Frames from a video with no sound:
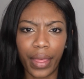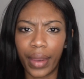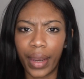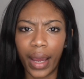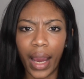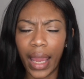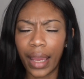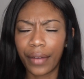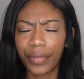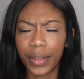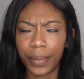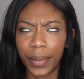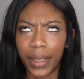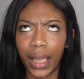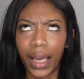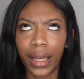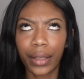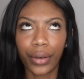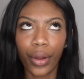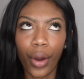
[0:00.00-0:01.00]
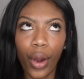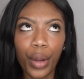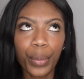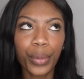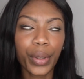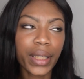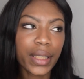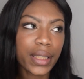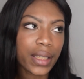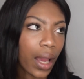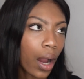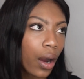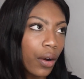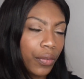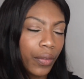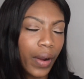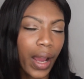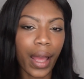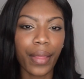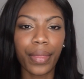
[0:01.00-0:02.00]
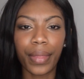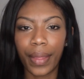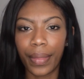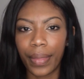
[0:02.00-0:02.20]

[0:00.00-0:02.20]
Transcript: Then I have to be like, no, I'm not his girlfriend.